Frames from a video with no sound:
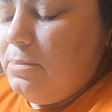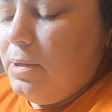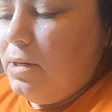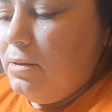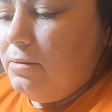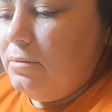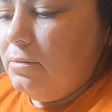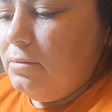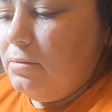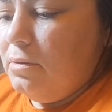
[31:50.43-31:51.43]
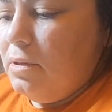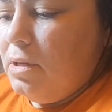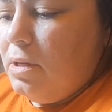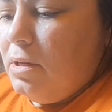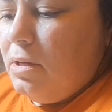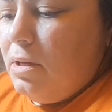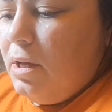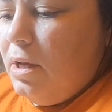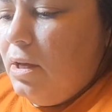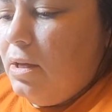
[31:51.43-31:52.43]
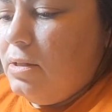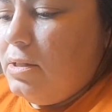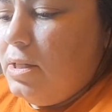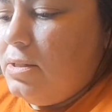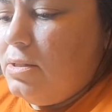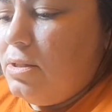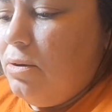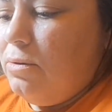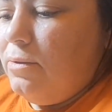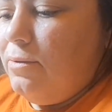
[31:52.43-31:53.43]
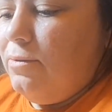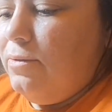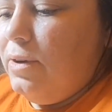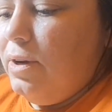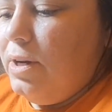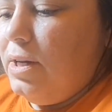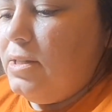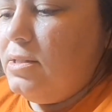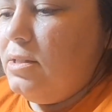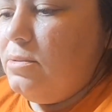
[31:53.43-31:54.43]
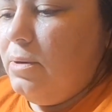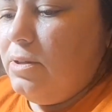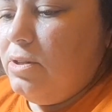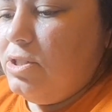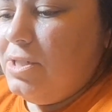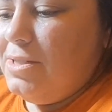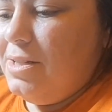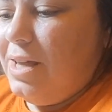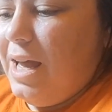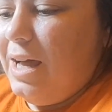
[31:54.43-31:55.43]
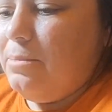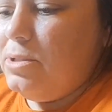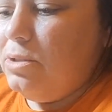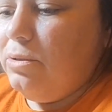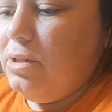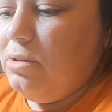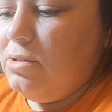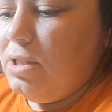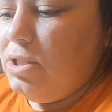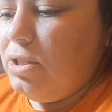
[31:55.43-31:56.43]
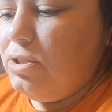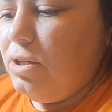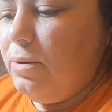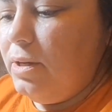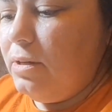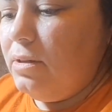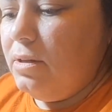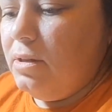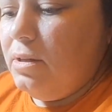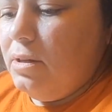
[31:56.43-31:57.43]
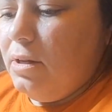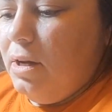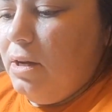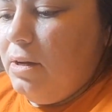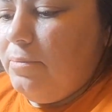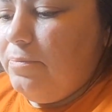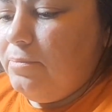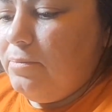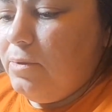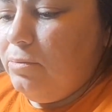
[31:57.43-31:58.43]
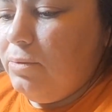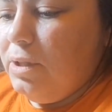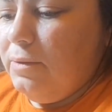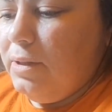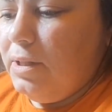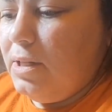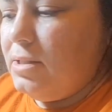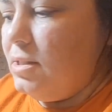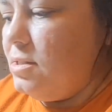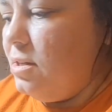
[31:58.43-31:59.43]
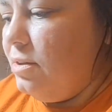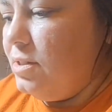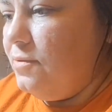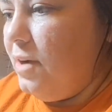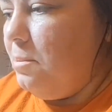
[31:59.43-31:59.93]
invisible zipper, and it's sewn very nicely to where there's just absolutely no stitching showing. Really, really nice